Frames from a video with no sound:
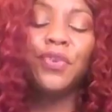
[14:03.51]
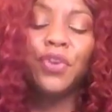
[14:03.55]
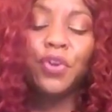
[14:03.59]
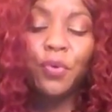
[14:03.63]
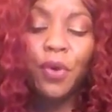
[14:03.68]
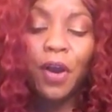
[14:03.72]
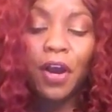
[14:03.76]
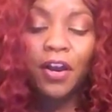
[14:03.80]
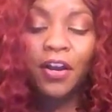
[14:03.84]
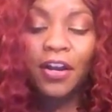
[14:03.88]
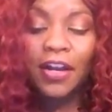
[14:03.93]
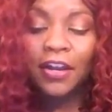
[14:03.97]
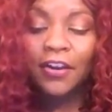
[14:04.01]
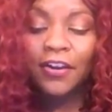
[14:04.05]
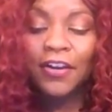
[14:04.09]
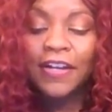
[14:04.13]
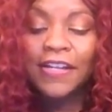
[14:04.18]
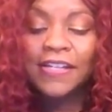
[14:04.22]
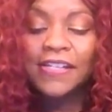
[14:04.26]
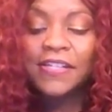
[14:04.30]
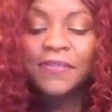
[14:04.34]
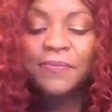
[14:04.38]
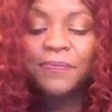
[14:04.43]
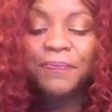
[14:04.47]
you are,
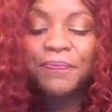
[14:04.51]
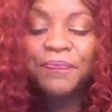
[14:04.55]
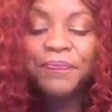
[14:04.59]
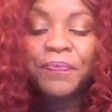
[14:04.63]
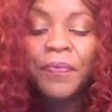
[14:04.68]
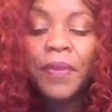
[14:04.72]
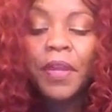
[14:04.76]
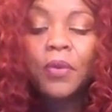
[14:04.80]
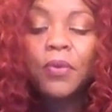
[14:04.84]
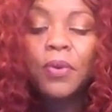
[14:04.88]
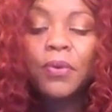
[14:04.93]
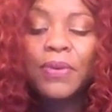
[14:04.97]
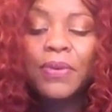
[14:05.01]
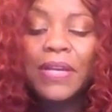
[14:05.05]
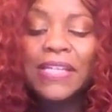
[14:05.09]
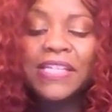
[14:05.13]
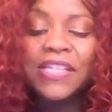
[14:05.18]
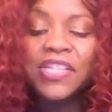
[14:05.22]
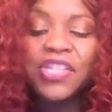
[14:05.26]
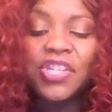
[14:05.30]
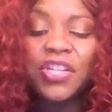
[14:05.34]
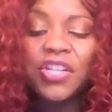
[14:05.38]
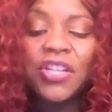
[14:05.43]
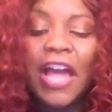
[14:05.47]
Aries. When we get
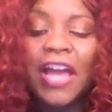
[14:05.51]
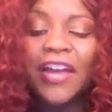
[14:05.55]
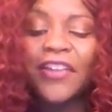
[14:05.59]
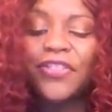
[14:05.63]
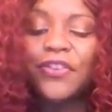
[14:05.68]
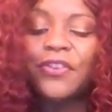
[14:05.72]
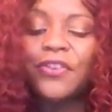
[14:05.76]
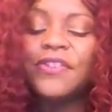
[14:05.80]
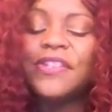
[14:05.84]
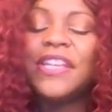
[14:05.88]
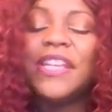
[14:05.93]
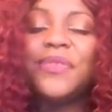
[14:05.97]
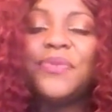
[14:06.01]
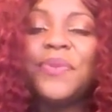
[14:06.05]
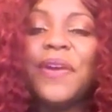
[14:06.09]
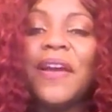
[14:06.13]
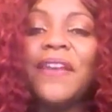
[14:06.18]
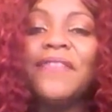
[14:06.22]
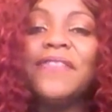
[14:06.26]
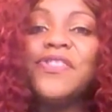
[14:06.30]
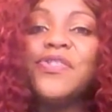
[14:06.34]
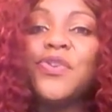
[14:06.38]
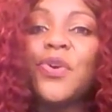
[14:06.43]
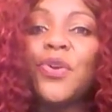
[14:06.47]
to July thirteenth, we
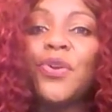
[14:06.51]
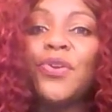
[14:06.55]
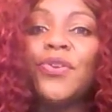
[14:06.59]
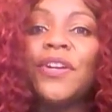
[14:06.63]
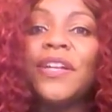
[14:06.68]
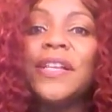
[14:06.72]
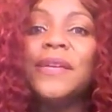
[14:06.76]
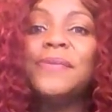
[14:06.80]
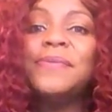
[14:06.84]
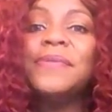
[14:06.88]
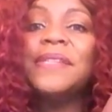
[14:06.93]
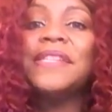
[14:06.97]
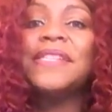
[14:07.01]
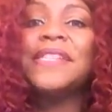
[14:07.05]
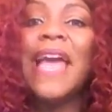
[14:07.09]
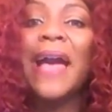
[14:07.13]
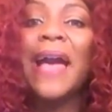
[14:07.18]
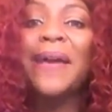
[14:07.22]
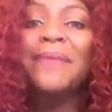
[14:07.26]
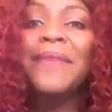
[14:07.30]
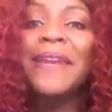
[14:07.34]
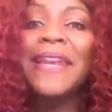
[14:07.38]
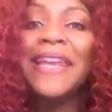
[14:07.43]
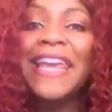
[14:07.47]
have a solar eclipse that's
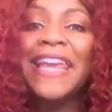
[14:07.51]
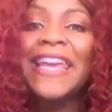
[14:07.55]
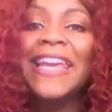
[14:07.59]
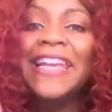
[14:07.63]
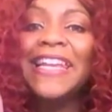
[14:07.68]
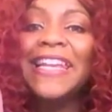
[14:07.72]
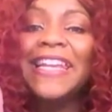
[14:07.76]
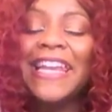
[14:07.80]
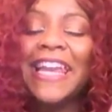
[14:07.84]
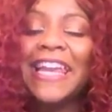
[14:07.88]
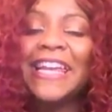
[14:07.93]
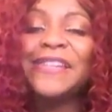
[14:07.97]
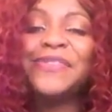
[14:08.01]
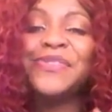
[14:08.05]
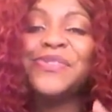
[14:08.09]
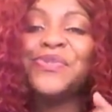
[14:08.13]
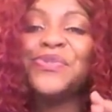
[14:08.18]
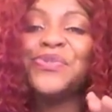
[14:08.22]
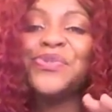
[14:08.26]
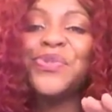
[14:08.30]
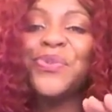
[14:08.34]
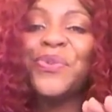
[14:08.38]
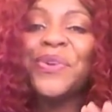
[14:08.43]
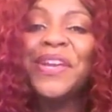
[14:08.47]
happening in Cancer.
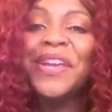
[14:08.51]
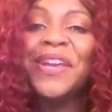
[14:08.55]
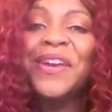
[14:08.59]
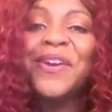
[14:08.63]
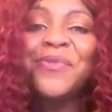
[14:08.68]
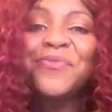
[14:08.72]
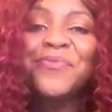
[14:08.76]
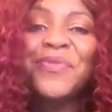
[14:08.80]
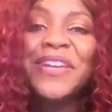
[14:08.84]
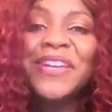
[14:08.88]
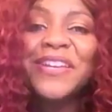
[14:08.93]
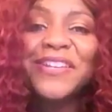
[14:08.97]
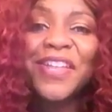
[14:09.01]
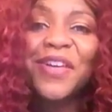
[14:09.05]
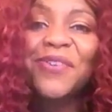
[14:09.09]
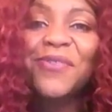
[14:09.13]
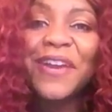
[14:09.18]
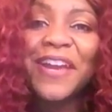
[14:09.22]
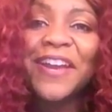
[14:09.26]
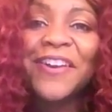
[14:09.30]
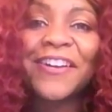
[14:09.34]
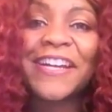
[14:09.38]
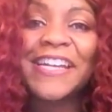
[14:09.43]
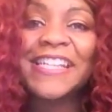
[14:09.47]
So here we go,
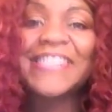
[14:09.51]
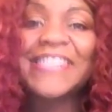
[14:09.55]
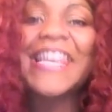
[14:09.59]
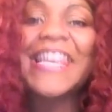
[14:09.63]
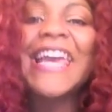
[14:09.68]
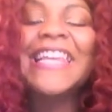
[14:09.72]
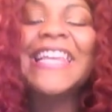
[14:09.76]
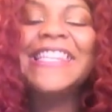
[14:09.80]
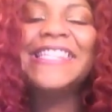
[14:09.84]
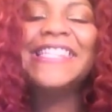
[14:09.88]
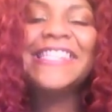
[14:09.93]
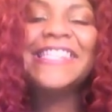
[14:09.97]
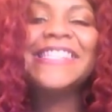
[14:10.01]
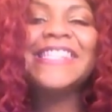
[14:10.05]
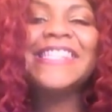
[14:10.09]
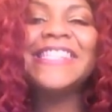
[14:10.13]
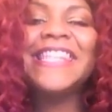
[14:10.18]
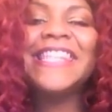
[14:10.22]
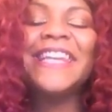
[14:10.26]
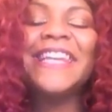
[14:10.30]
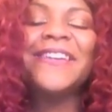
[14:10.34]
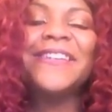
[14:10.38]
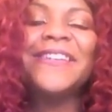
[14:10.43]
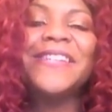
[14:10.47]
Aries. This is this
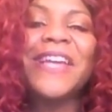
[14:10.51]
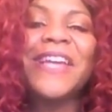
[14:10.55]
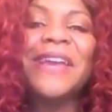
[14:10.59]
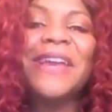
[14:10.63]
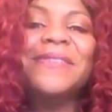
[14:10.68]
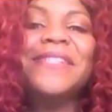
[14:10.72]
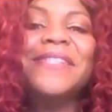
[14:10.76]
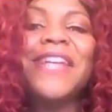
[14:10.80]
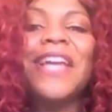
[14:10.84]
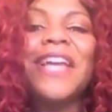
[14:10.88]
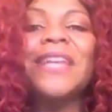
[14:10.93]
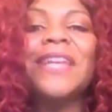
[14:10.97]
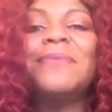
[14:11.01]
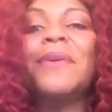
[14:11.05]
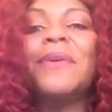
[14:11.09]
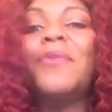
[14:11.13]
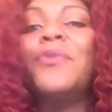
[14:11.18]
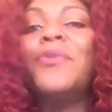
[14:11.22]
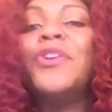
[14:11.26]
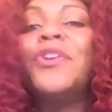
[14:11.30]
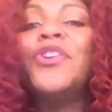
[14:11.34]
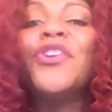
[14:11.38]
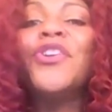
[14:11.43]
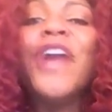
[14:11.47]
energy I was talking about
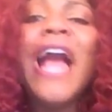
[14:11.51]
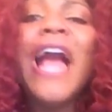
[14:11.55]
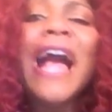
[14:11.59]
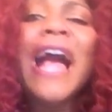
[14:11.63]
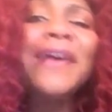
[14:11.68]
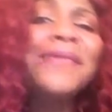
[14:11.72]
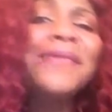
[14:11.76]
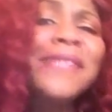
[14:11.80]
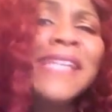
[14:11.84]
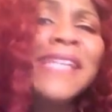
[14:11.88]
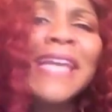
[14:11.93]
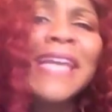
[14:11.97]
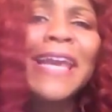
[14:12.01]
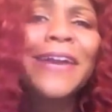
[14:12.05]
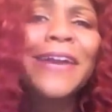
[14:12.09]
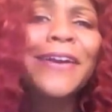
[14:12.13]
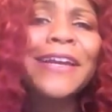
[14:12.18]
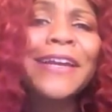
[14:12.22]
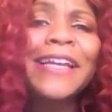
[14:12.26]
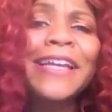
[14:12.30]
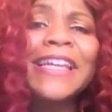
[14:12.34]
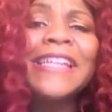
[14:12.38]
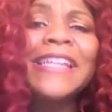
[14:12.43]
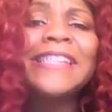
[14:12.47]
where your housing
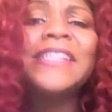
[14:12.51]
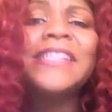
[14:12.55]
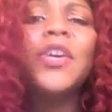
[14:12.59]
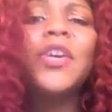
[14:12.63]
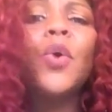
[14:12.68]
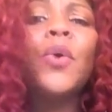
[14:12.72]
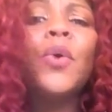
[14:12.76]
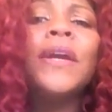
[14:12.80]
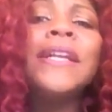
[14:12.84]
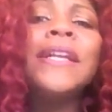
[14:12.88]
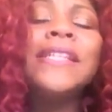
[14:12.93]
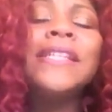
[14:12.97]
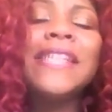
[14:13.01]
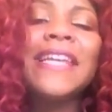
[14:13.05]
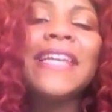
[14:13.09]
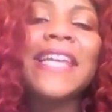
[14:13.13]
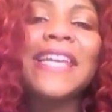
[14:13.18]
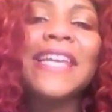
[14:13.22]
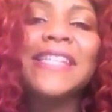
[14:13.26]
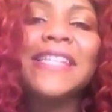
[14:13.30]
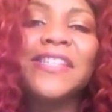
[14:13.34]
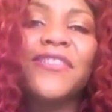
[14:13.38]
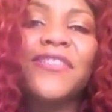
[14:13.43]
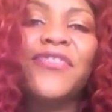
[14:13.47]
area is going to
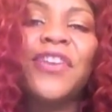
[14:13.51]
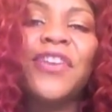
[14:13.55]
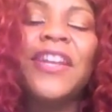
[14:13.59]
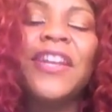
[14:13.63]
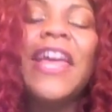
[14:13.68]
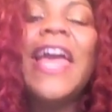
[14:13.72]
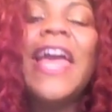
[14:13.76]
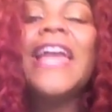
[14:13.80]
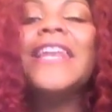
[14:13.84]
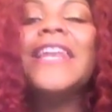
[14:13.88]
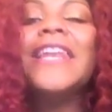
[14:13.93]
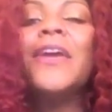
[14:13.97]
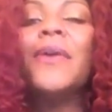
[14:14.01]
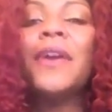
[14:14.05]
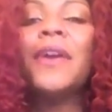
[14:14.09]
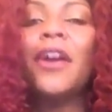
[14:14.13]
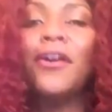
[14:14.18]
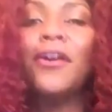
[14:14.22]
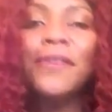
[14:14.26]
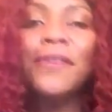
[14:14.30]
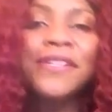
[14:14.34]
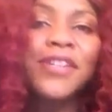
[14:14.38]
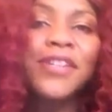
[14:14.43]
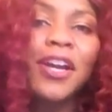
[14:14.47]
get different. Now, I
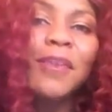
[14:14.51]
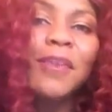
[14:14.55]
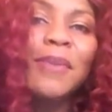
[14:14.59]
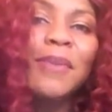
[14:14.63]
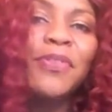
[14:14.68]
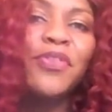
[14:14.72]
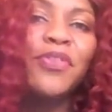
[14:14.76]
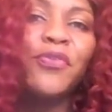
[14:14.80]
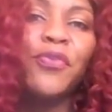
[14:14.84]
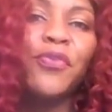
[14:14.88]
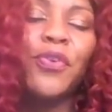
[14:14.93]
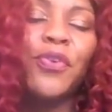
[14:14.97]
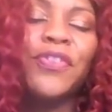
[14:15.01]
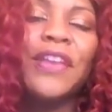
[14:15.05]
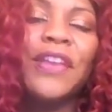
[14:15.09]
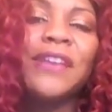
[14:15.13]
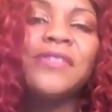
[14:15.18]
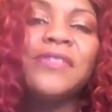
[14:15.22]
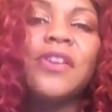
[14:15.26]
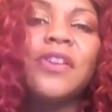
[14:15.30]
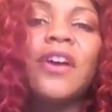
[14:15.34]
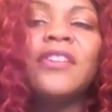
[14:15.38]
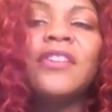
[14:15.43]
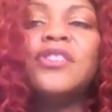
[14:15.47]
always talk about the fourth
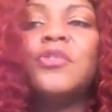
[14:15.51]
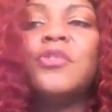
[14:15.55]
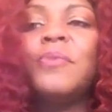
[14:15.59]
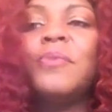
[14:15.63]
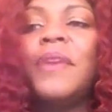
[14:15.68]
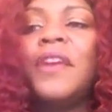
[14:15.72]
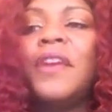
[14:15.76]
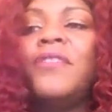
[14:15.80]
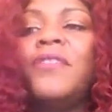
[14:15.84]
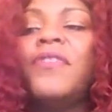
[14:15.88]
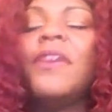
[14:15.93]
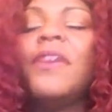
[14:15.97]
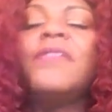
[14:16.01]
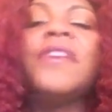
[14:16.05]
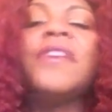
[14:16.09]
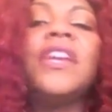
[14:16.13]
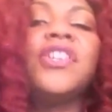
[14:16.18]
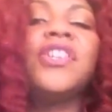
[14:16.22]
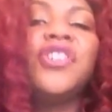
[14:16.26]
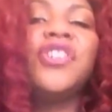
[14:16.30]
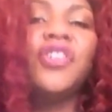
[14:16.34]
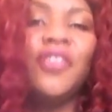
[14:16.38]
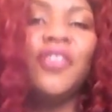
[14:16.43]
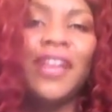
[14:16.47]
house also being
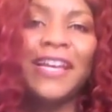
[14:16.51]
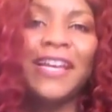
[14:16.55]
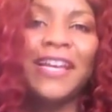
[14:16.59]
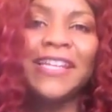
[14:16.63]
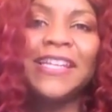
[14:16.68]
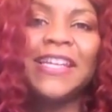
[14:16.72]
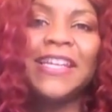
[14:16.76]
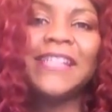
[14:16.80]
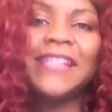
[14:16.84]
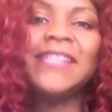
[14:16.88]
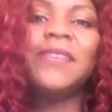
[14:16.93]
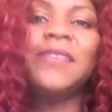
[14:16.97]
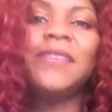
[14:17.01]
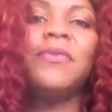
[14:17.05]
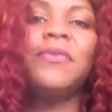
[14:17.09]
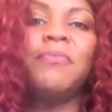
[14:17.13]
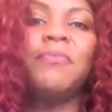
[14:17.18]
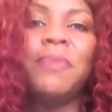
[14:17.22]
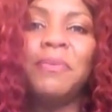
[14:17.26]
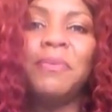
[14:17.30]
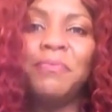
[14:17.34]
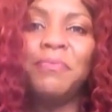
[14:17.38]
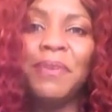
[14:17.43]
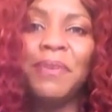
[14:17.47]
foundational ideas that we've
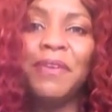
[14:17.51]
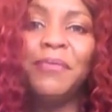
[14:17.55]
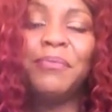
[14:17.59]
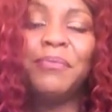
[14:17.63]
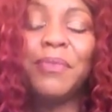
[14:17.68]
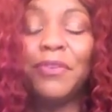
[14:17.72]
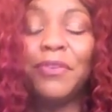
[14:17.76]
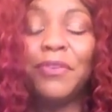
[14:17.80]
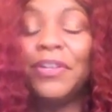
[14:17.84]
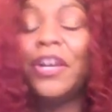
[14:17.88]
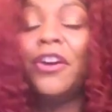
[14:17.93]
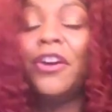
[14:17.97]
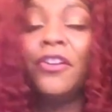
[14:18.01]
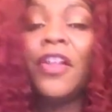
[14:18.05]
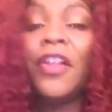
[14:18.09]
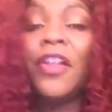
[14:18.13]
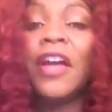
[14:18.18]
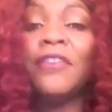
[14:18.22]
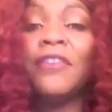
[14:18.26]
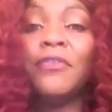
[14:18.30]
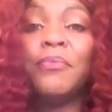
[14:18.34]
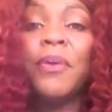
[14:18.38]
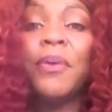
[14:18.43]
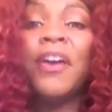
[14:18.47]
been build, building our
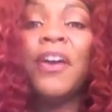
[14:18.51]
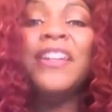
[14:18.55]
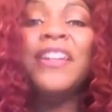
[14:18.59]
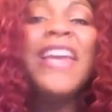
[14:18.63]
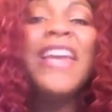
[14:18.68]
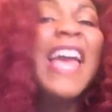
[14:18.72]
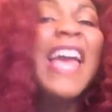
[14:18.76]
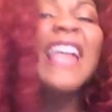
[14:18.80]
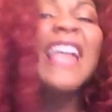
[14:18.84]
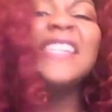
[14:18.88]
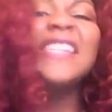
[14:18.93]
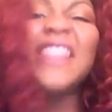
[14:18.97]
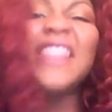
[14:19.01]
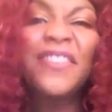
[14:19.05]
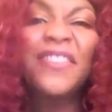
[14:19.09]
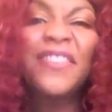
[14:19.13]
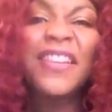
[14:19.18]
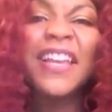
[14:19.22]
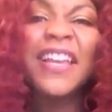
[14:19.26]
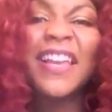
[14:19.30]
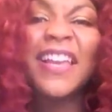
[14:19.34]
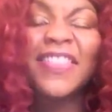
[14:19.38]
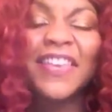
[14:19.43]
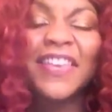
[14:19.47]
life upon. And
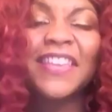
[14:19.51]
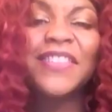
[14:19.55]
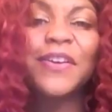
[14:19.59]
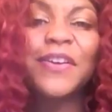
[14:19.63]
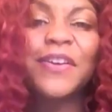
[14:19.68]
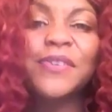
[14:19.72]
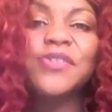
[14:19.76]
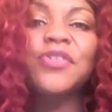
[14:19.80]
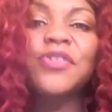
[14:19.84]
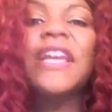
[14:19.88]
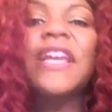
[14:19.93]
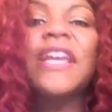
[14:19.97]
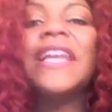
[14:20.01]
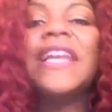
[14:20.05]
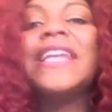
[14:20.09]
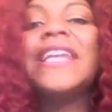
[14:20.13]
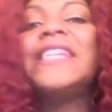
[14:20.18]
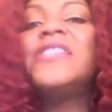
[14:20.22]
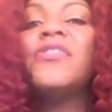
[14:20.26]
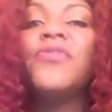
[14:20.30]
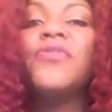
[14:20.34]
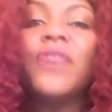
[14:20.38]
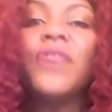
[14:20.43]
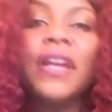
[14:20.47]
definitely, I think those are getting
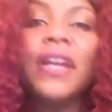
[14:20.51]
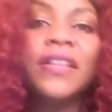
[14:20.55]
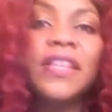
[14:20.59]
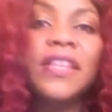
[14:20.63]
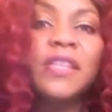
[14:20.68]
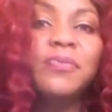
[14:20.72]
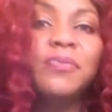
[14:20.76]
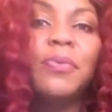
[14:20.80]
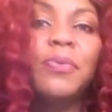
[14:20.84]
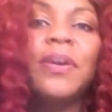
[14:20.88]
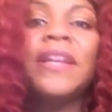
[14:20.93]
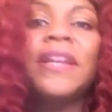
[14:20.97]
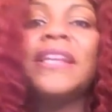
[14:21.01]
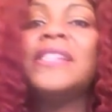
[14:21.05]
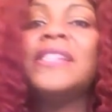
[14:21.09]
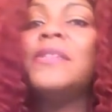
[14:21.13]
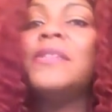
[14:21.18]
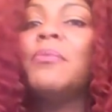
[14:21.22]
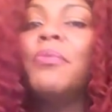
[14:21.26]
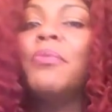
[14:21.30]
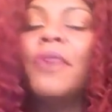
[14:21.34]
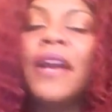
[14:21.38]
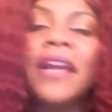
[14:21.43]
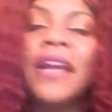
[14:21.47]
different at this point. It's a
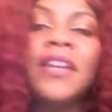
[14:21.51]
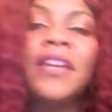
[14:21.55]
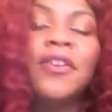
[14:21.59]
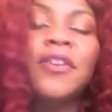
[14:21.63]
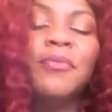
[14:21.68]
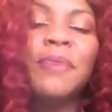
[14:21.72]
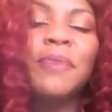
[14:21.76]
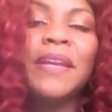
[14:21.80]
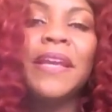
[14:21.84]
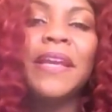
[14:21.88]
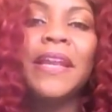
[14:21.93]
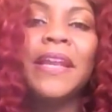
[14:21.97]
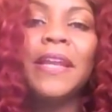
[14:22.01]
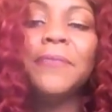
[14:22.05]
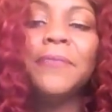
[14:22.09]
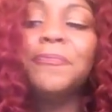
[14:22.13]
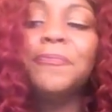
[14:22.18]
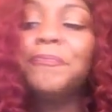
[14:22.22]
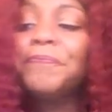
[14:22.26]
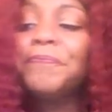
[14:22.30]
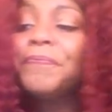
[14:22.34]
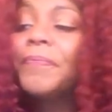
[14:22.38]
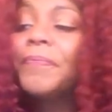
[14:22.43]
brand new beginning.